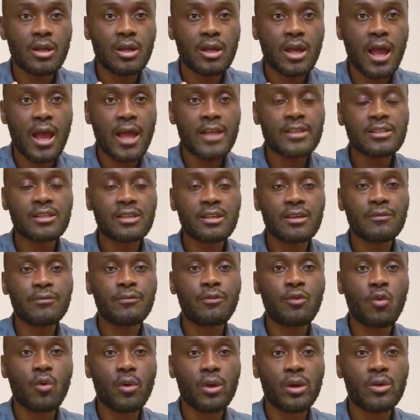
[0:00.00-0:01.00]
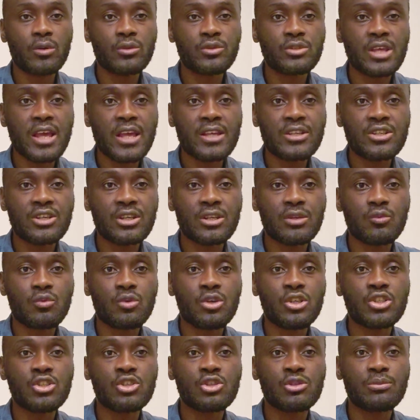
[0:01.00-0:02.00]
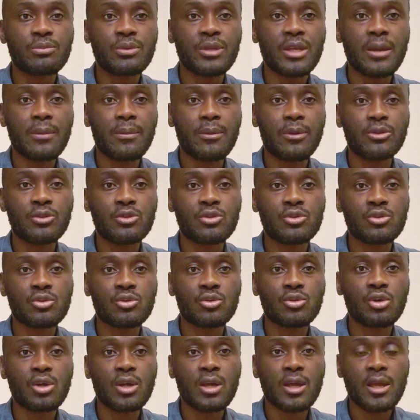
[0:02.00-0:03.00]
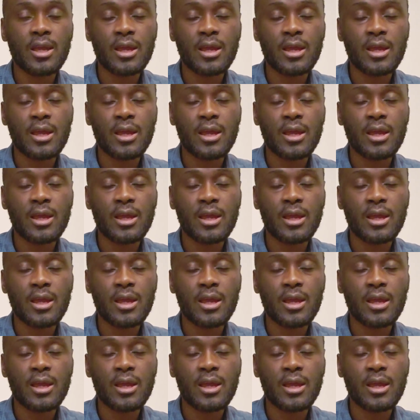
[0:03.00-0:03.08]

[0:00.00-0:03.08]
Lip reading: asking for a quotation, we should be able to